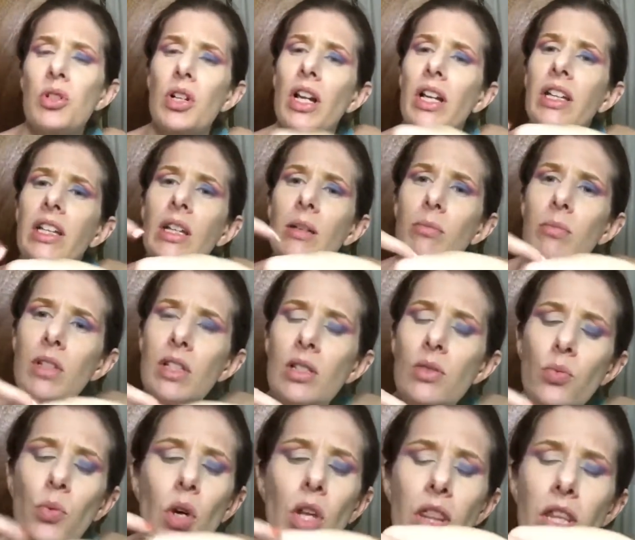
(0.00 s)
Should I keep
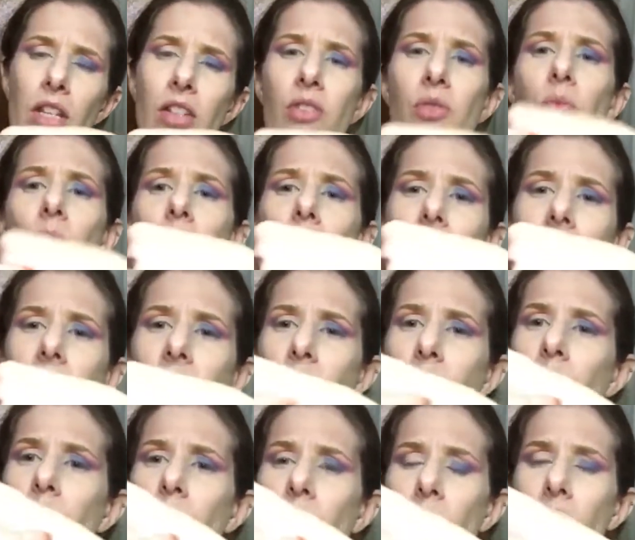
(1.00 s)
this one, this one,
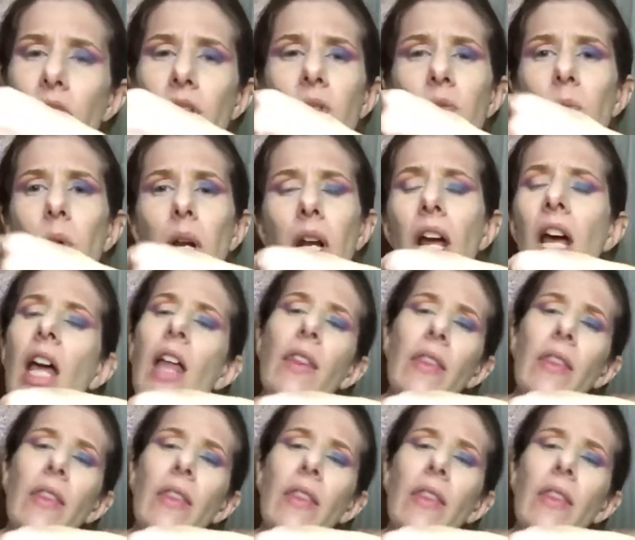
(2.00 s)
this one, or this one?